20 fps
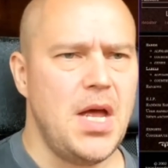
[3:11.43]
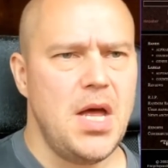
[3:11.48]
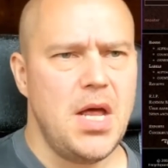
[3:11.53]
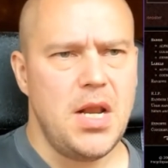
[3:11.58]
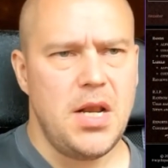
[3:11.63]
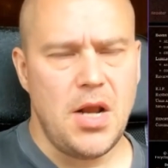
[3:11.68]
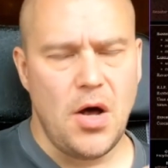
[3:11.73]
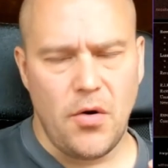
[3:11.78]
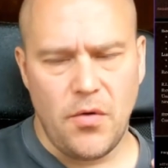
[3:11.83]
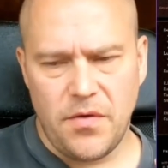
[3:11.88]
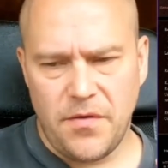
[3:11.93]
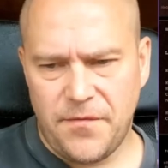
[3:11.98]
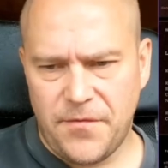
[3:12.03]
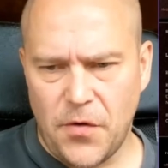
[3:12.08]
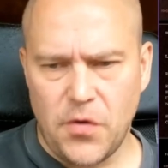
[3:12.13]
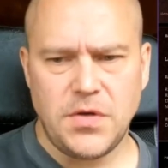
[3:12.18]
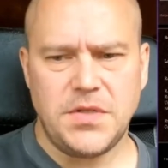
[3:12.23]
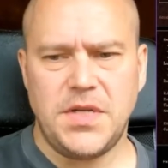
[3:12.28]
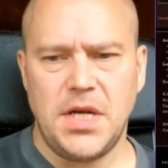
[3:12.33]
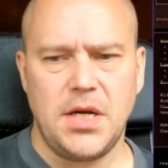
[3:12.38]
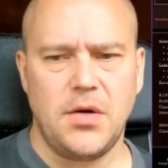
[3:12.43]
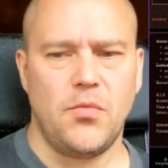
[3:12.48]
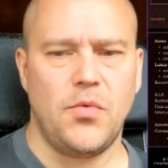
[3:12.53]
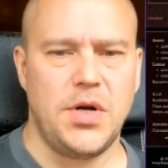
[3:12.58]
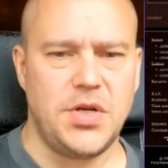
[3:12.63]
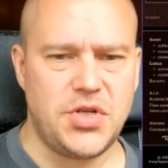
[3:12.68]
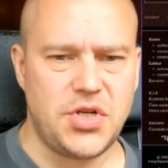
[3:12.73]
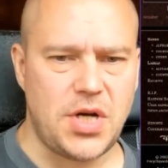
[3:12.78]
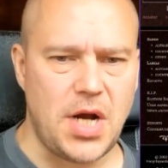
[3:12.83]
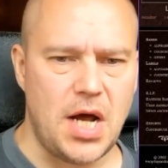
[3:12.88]
Now, the first thing
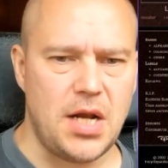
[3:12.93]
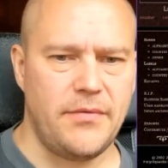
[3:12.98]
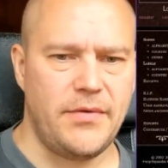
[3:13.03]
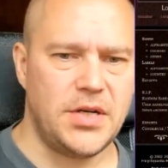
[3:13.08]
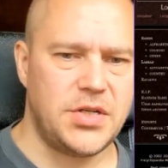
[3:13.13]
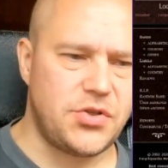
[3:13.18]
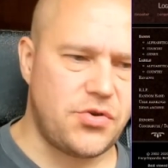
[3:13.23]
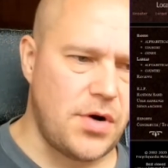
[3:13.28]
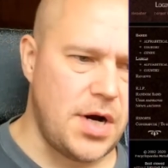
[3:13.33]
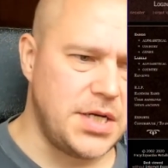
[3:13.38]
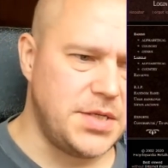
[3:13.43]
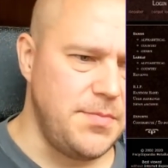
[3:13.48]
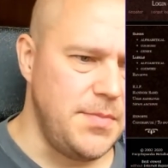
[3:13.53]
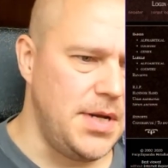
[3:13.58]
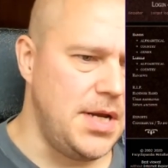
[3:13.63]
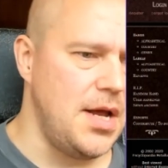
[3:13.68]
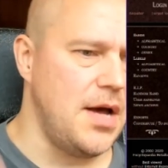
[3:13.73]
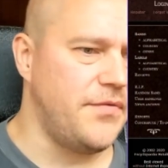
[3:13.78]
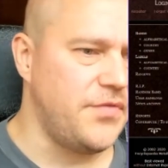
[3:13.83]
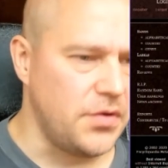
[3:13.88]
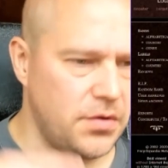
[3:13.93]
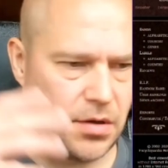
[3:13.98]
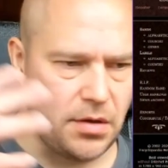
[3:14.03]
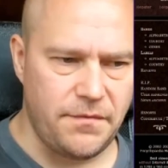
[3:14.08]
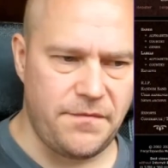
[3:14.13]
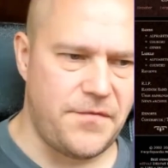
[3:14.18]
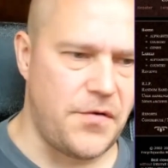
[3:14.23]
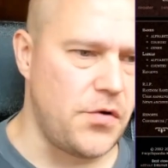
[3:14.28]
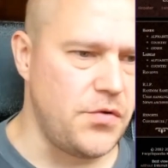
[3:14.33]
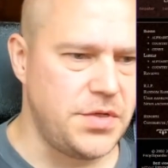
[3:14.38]
which kind of strikes me after the
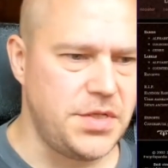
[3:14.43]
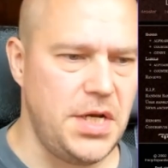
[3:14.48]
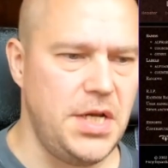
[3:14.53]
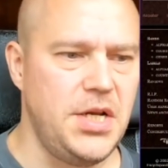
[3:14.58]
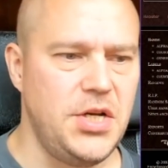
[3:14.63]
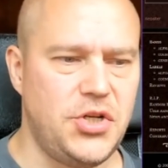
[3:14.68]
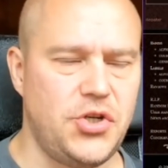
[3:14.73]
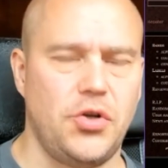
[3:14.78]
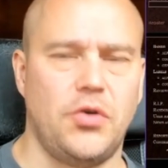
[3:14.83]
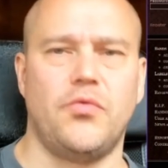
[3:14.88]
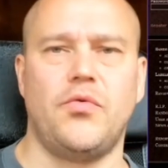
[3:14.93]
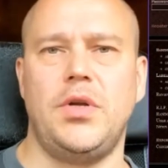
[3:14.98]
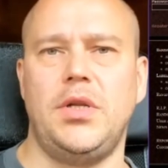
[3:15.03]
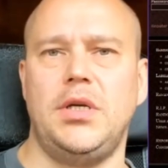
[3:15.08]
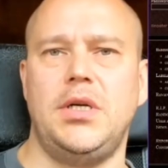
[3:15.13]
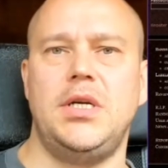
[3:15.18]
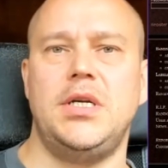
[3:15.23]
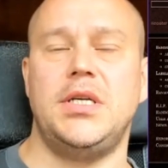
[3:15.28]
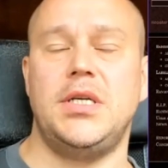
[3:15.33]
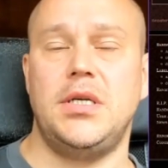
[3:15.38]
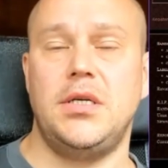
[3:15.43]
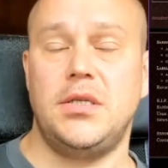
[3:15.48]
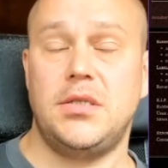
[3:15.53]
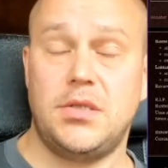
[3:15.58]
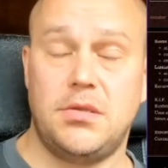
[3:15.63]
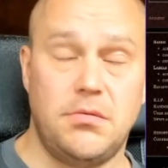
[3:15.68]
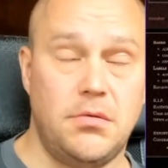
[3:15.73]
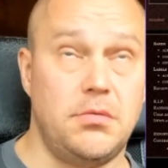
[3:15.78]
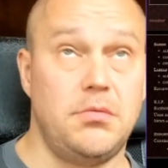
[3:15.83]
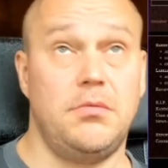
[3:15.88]
first initial release,